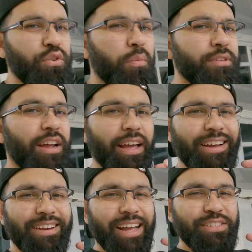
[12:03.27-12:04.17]
It's almost got
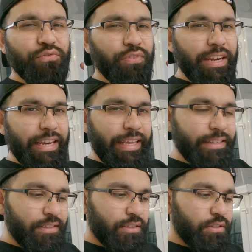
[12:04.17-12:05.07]
like a nice
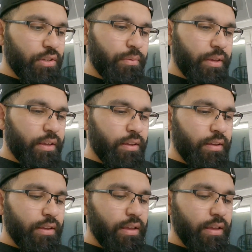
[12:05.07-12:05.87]
release to it.